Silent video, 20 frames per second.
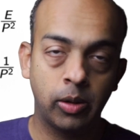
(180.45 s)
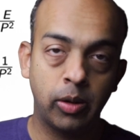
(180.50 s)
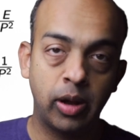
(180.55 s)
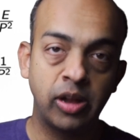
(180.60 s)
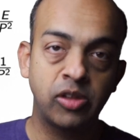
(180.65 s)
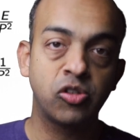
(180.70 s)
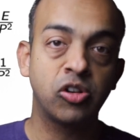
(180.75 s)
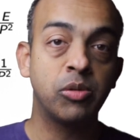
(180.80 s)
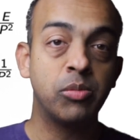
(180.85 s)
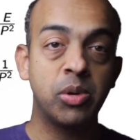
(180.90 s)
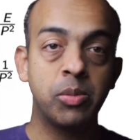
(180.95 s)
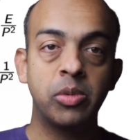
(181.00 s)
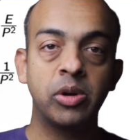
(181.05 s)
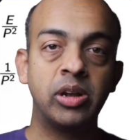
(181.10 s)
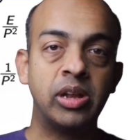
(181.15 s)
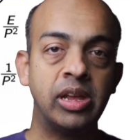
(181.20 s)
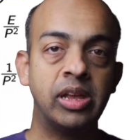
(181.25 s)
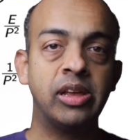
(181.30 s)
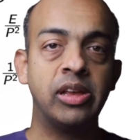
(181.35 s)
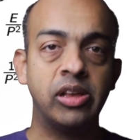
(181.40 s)
right? So remember,
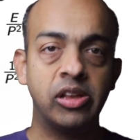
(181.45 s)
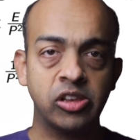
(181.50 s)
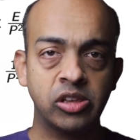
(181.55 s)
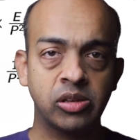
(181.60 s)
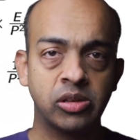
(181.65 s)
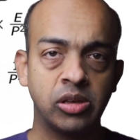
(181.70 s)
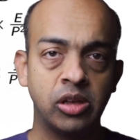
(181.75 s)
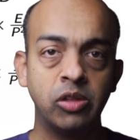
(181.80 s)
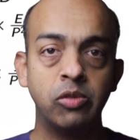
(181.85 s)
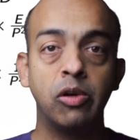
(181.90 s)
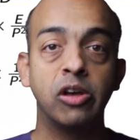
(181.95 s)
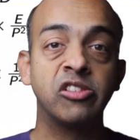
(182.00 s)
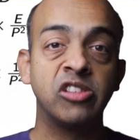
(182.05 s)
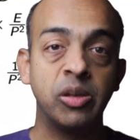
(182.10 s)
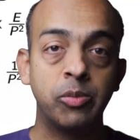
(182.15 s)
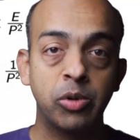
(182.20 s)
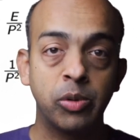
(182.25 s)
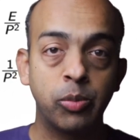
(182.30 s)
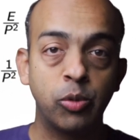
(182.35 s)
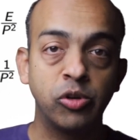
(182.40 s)
T is
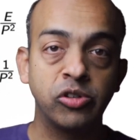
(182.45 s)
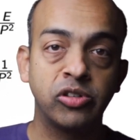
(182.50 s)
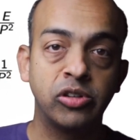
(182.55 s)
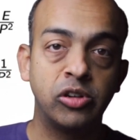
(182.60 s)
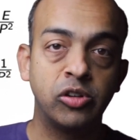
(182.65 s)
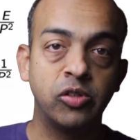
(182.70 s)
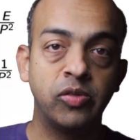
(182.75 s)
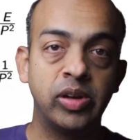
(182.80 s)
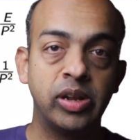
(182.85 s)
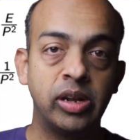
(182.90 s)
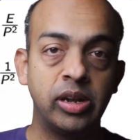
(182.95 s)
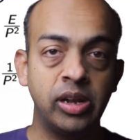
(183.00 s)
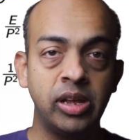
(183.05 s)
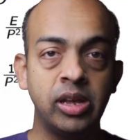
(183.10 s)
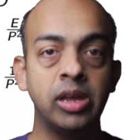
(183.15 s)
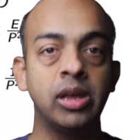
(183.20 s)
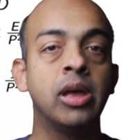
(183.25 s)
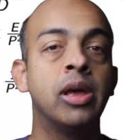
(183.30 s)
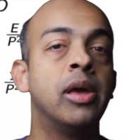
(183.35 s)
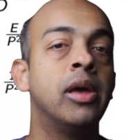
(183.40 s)
inversely proportional to
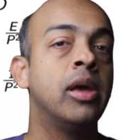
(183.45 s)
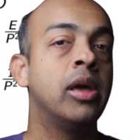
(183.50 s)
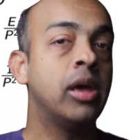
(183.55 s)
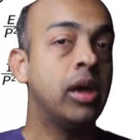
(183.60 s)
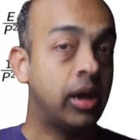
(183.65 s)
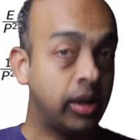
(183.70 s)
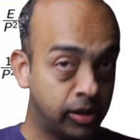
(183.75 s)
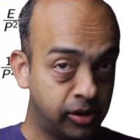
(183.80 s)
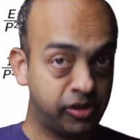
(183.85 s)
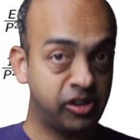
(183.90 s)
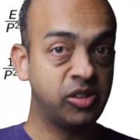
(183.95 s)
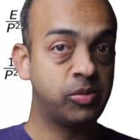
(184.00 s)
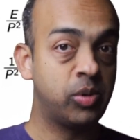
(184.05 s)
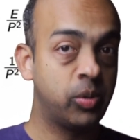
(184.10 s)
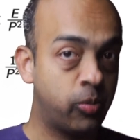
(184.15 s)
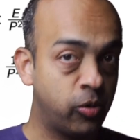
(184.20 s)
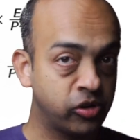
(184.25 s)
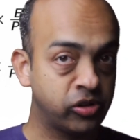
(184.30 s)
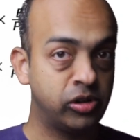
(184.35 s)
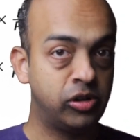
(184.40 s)
VDD, energy is
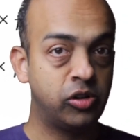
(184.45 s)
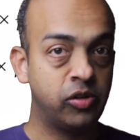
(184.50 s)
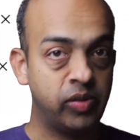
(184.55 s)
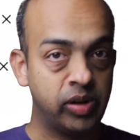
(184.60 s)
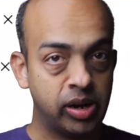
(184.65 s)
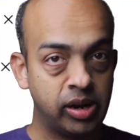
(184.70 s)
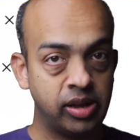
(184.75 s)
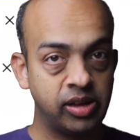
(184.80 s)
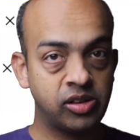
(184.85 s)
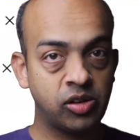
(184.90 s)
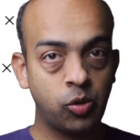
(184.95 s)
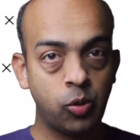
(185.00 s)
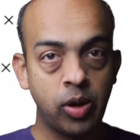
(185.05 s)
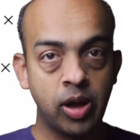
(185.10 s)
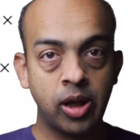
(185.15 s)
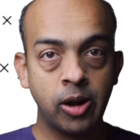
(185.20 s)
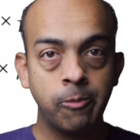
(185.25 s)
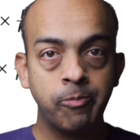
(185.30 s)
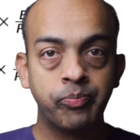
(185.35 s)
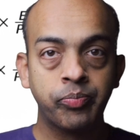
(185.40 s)
proportional to VDD
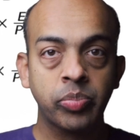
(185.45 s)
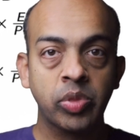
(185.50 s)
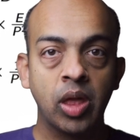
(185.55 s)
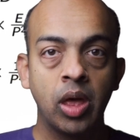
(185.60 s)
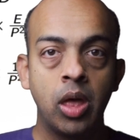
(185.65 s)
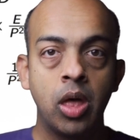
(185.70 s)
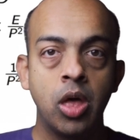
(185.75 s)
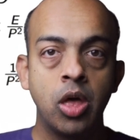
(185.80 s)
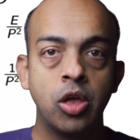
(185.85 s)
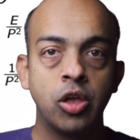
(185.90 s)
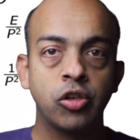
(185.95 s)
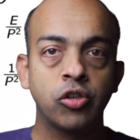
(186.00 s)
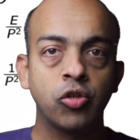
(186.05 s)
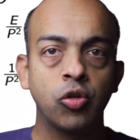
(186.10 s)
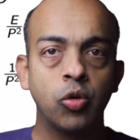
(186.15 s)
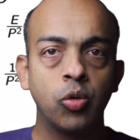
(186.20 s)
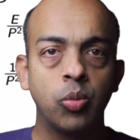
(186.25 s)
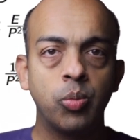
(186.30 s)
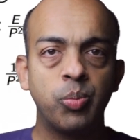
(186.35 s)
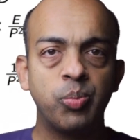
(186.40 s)
square.
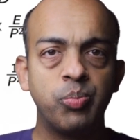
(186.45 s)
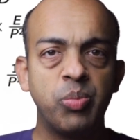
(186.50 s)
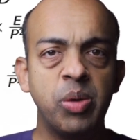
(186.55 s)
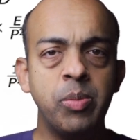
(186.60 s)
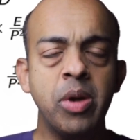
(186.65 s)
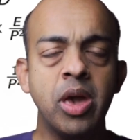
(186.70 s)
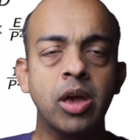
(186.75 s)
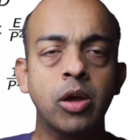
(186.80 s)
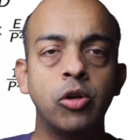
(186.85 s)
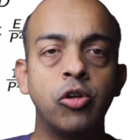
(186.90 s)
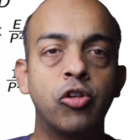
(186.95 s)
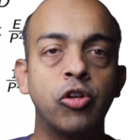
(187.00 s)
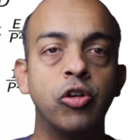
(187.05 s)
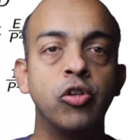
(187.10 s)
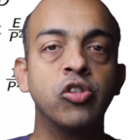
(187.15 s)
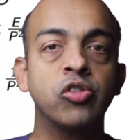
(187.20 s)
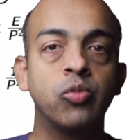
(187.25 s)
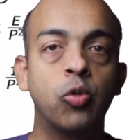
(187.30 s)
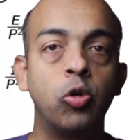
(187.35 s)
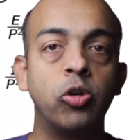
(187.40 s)
So maybe I could
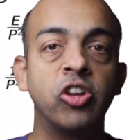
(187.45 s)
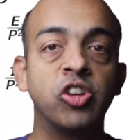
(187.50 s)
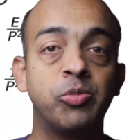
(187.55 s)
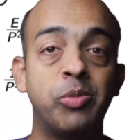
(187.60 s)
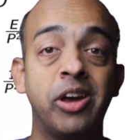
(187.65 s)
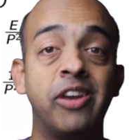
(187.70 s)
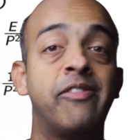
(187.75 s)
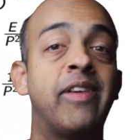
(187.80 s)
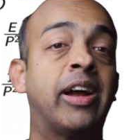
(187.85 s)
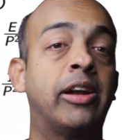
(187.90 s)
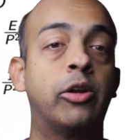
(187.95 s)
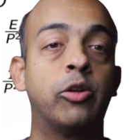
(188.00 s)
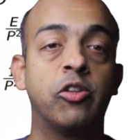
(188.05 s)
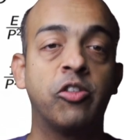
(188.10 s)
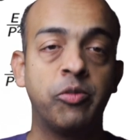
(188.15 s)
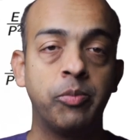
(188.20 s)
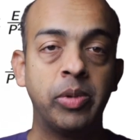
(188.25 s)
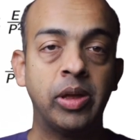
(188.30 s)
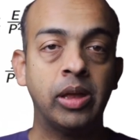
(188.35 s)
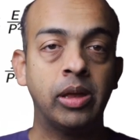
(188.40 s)
reduce voltage by a factor
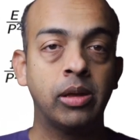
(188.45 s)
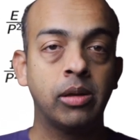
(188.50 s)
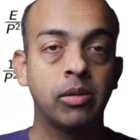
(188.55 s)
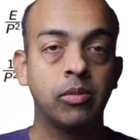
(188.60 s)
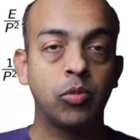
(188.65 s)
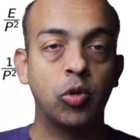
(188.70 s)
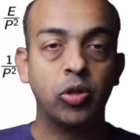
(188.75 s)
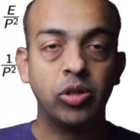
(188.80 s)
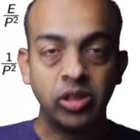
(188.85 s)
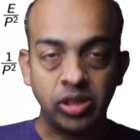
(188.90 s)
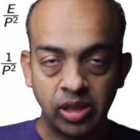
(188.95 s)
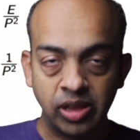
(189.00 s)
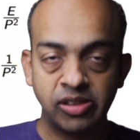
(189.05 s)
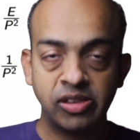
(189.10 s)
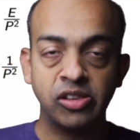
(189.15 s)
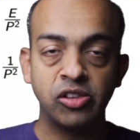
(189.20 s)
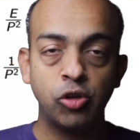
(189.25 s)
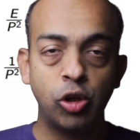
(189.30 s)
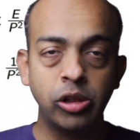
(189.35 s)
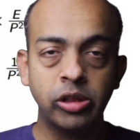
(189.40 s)
of P. Now, this
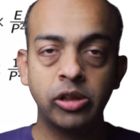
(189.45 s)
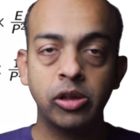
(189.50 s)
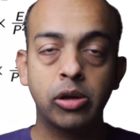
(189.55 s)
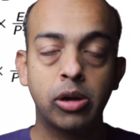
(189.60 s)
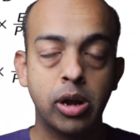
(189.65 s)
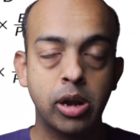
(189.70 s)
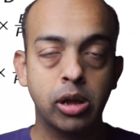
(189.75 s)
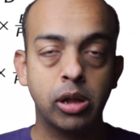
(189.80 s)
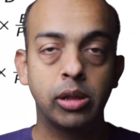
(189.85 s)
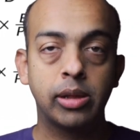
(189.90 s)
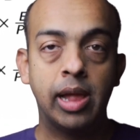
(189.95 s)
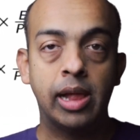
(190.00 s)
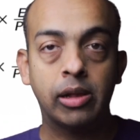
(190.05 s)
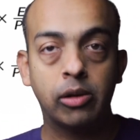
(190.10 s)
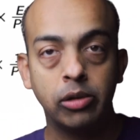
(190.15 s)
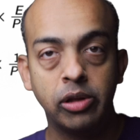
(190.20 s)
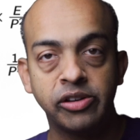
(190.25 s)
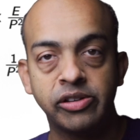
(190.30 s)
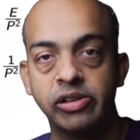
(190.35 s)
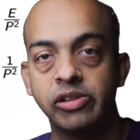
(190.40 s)
is all theoretical
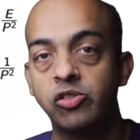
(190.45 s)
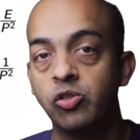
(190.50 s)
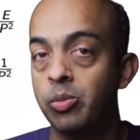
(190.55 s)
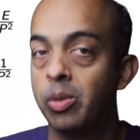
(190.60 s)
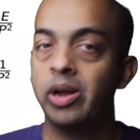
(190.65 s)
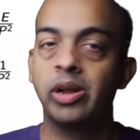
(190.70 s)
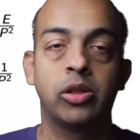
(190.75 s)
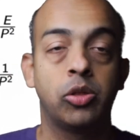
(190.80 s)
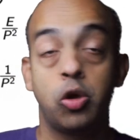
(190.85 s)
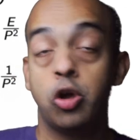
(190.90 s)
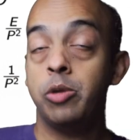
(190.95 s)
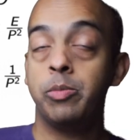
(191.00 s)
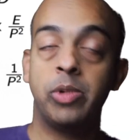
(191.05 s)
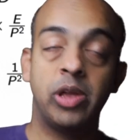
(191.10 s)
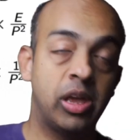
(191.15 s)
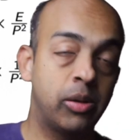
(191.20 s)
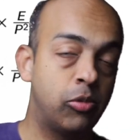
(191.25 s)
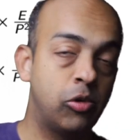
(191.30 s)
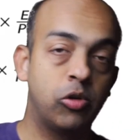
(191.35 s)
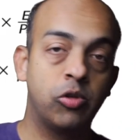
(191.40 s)
calculations. You might not
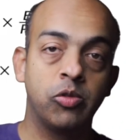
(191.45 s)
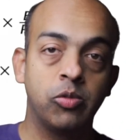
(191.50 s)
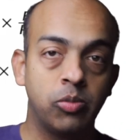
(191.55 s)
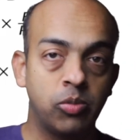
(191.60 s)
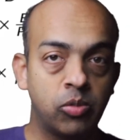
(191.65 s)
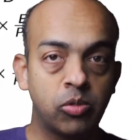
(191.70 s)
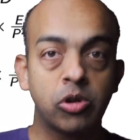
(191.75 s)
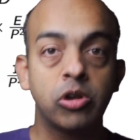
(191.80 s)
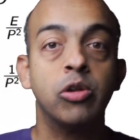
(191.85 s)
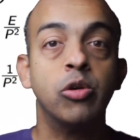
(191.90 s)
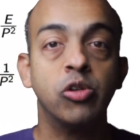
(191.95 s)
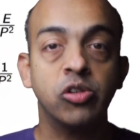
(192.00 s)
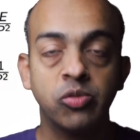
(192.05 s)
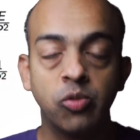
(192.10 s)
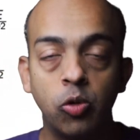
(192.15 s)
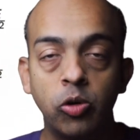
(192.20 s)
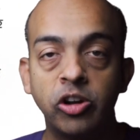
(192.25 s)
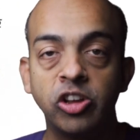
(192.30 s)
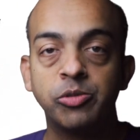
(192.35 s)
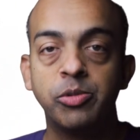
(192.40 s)
be able to reduce
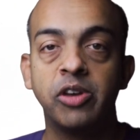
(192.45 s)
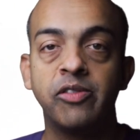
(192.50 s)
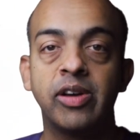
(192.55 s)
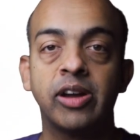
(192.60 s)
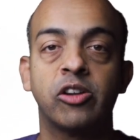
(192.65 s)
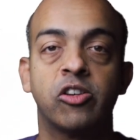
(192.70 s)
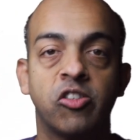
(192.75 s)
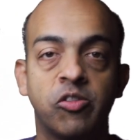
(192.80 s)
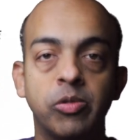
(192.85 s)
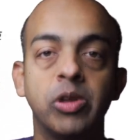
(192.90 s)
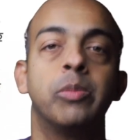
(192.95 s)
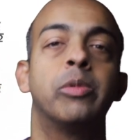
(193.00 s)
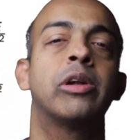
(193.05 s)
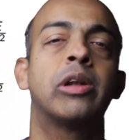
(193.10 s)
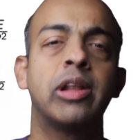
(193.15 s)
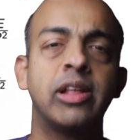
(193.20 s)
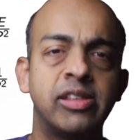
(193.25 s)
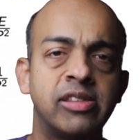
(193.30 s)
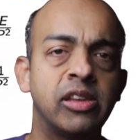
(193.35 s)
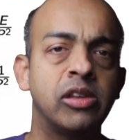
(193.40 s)
voltage by a factor of P, but
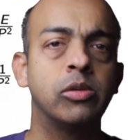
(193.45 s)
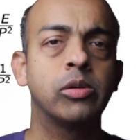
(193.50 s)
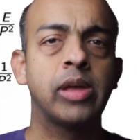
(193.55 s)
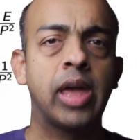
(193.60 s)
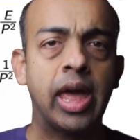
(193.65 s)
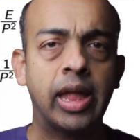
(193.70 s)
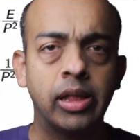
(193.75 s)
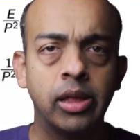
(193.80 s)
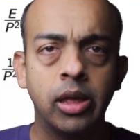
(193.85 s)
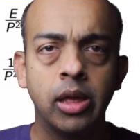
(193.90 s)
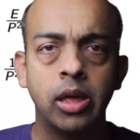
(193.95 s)
let's say you can.